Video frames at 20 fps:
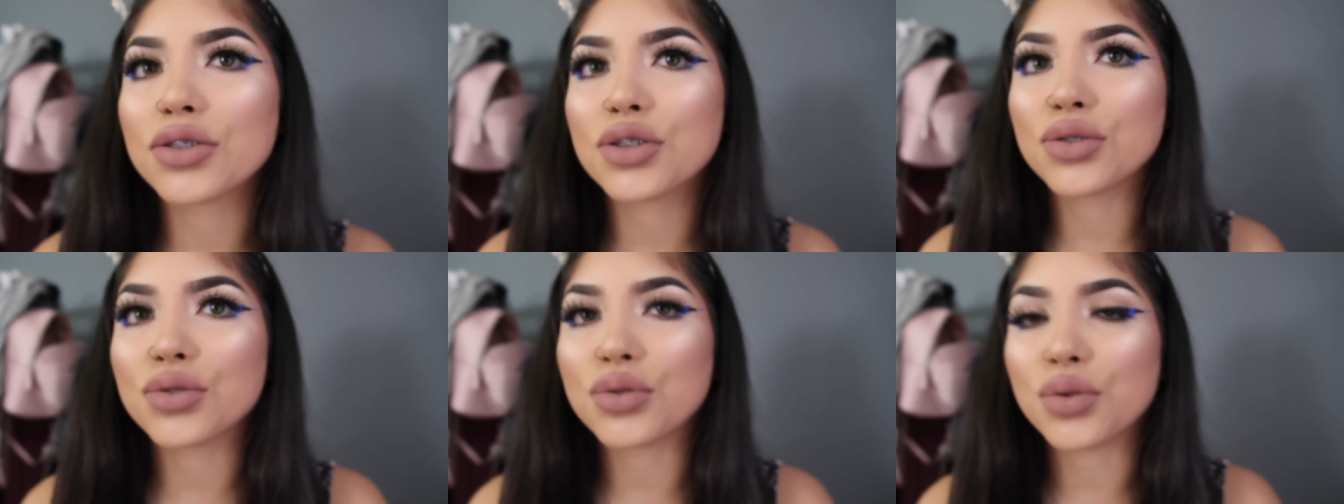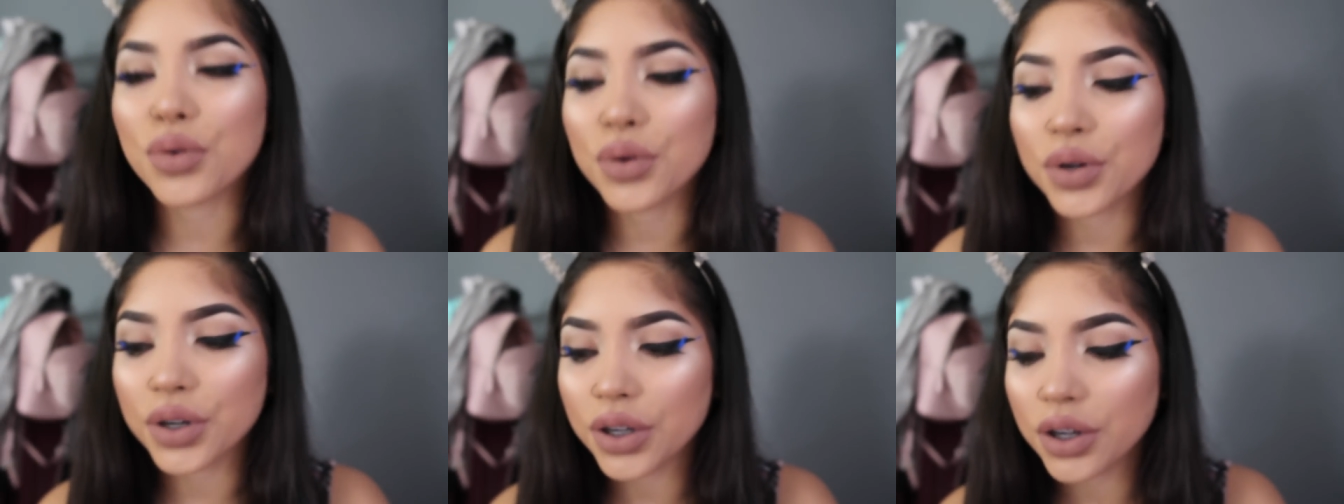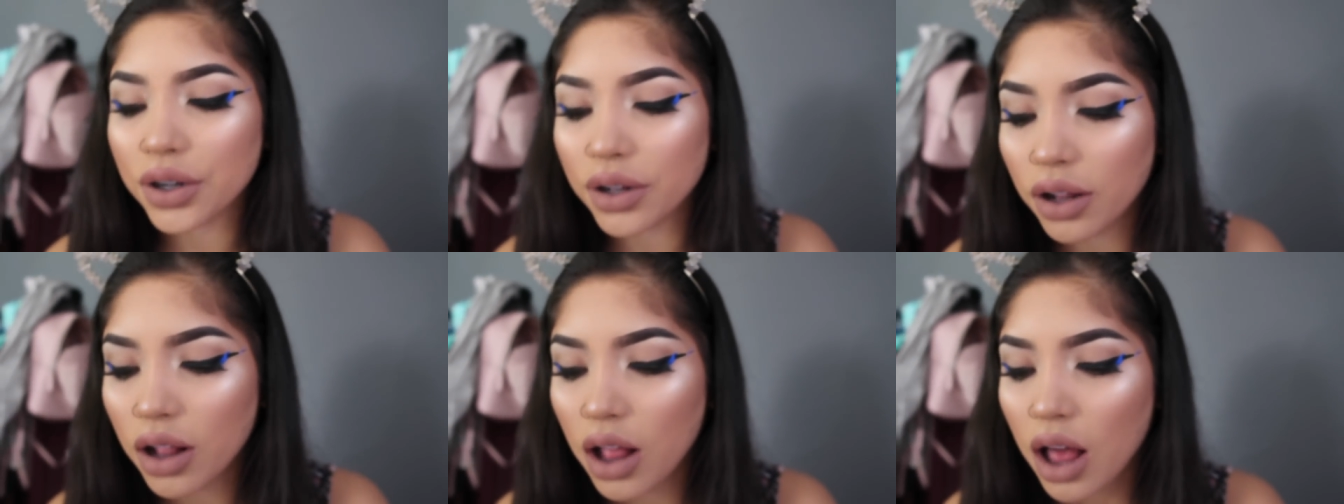
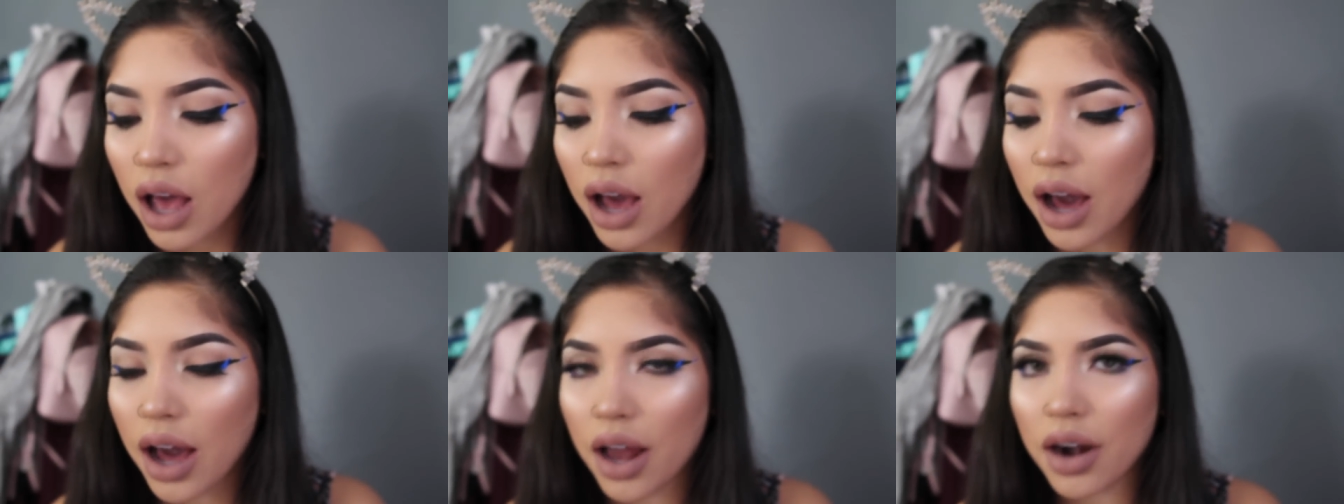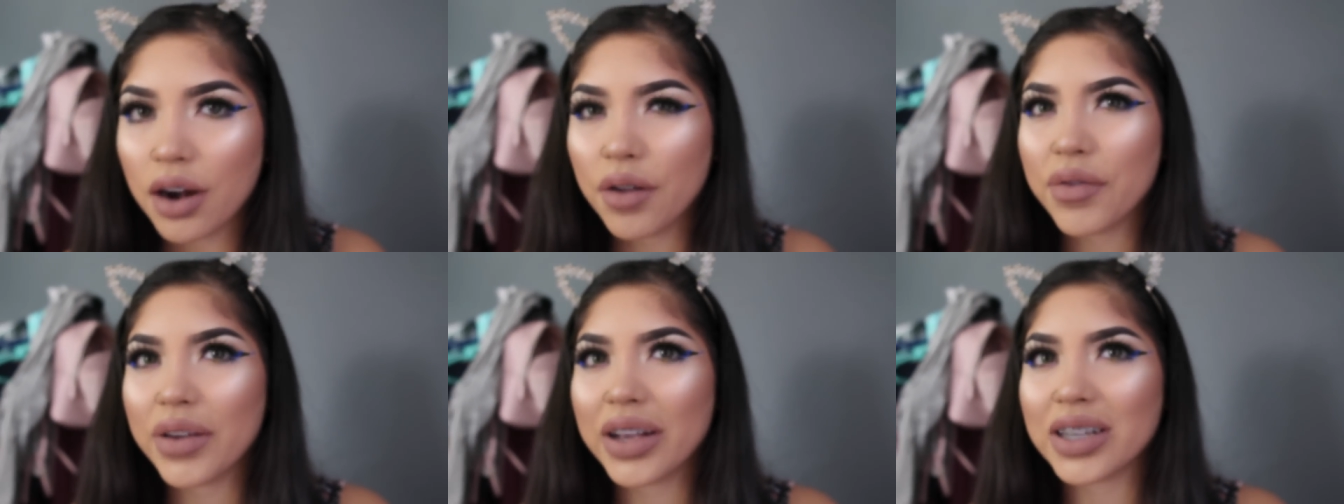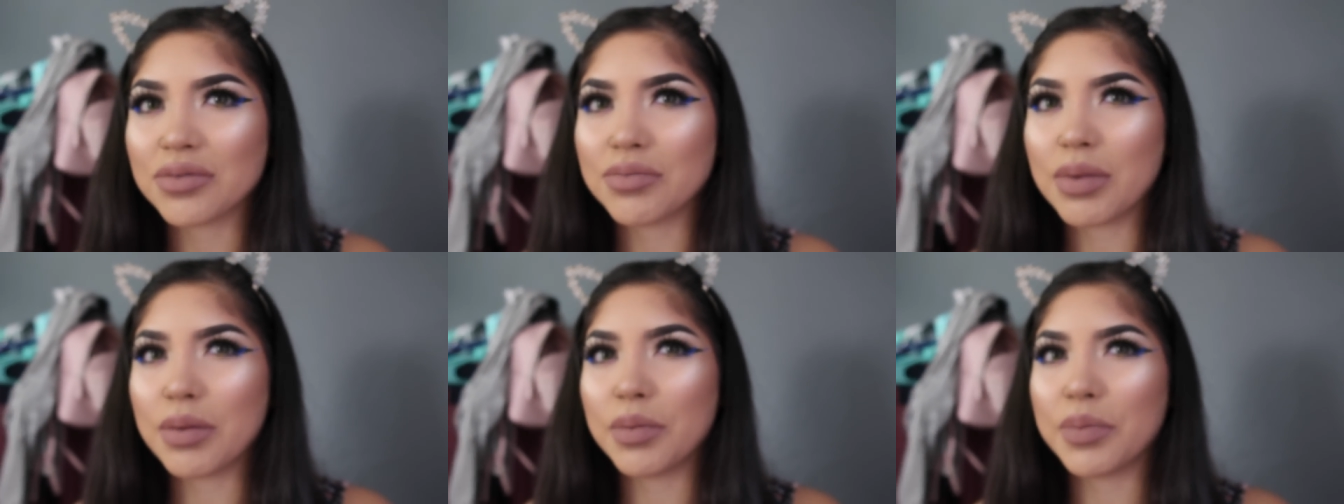tutorial. I don't know if you
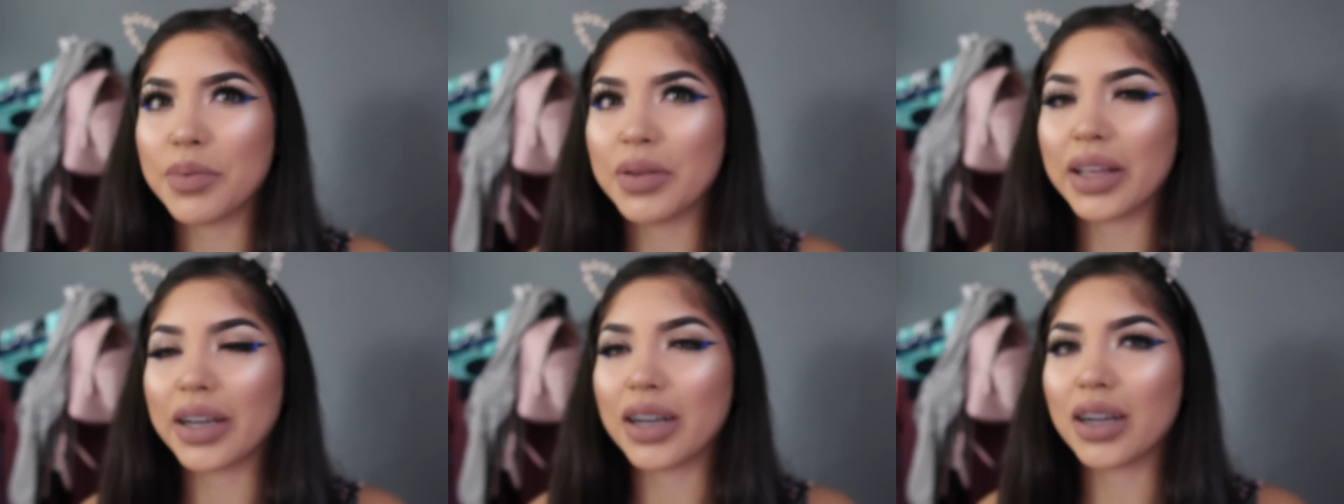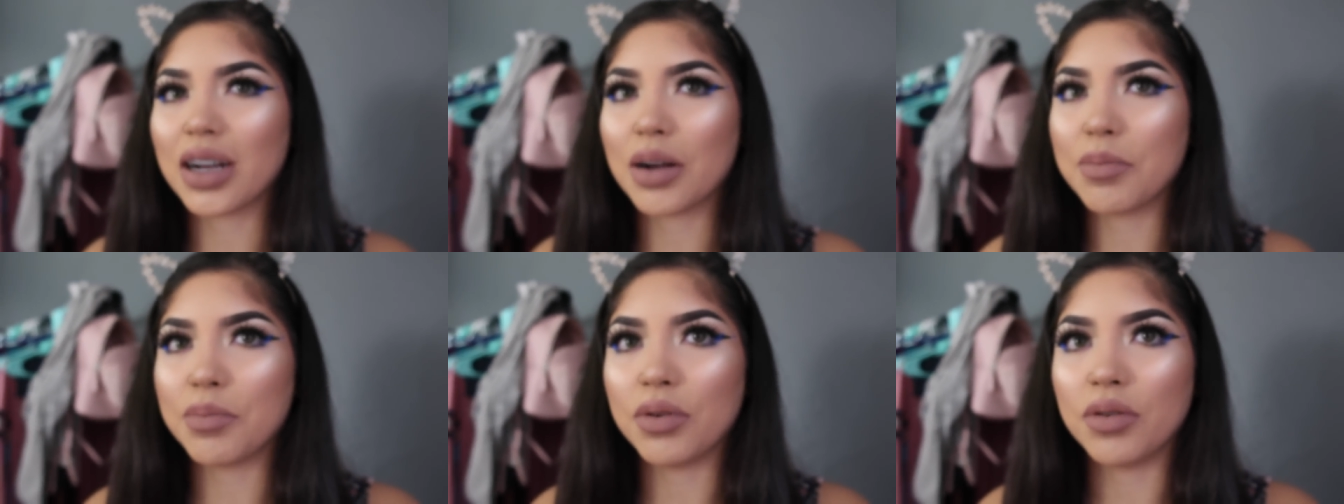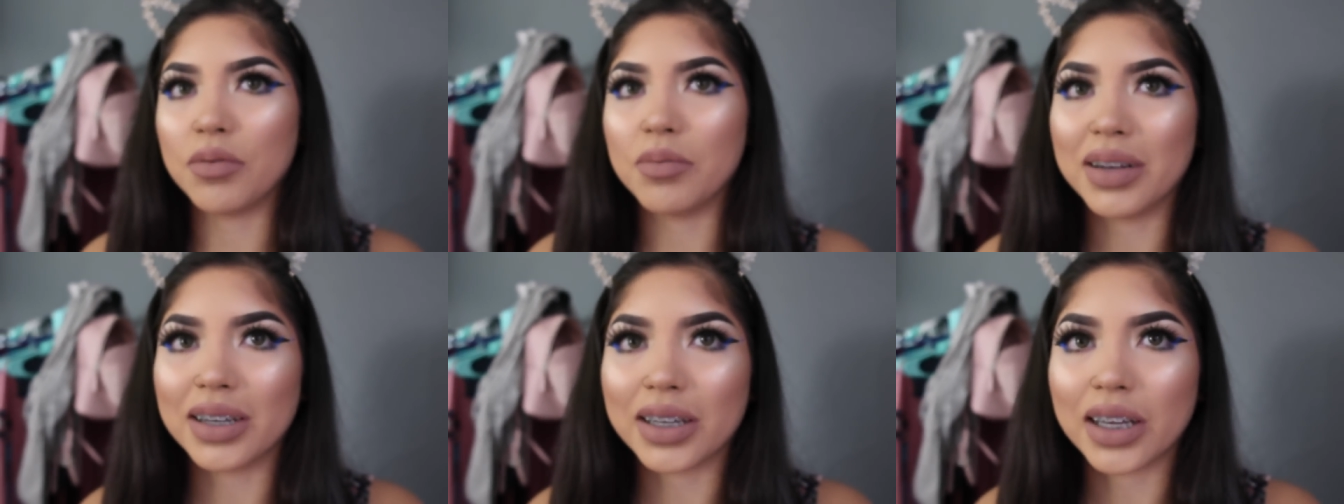guys remember, but like a couple
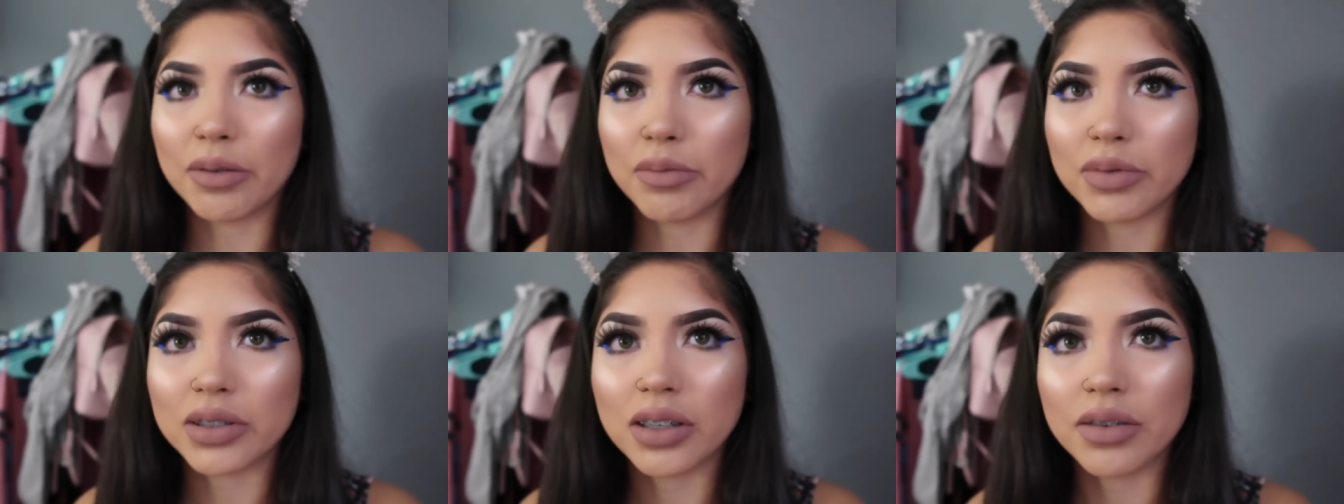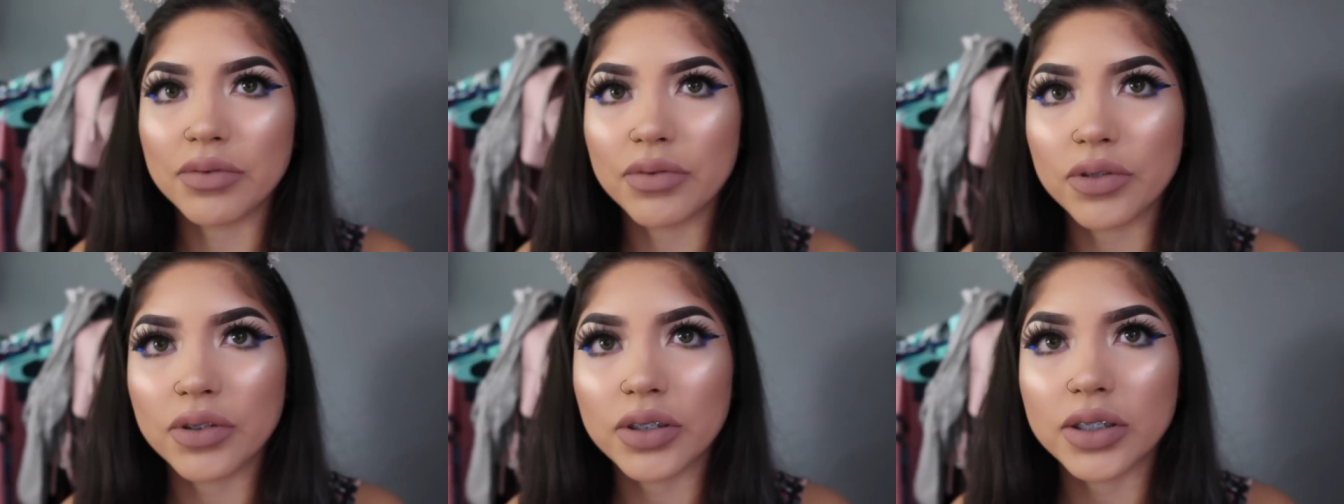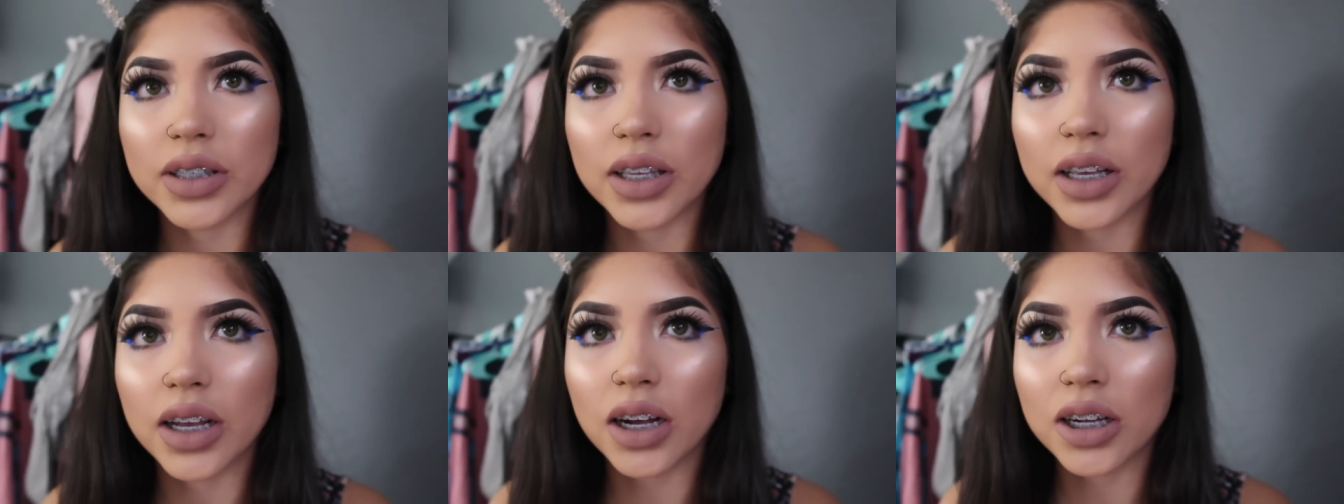of my camera's not focusing.